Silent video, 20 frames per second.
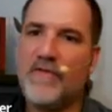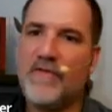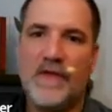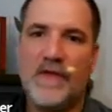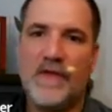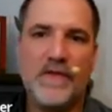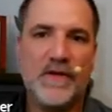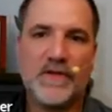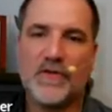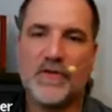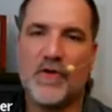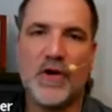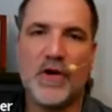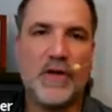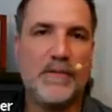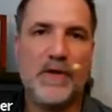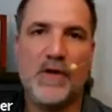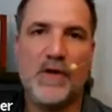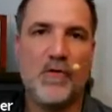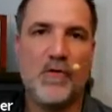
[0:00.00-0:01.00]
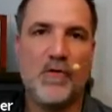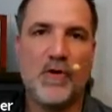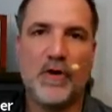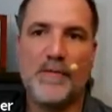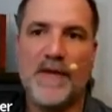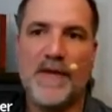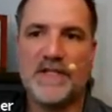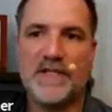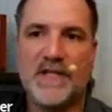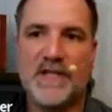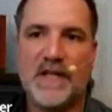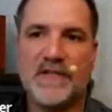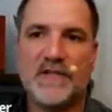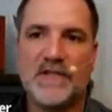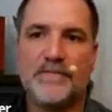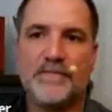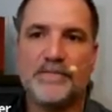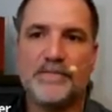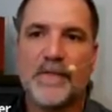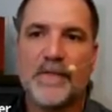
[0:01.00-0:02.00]
then this argument no longer makes
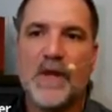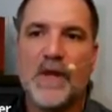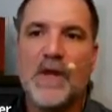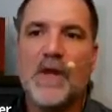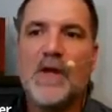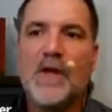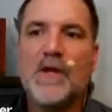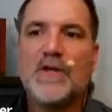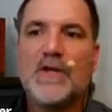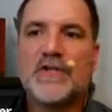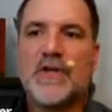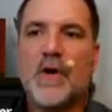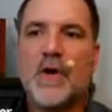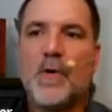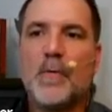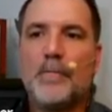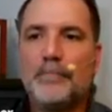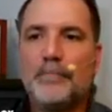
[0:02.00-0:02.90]
sense. So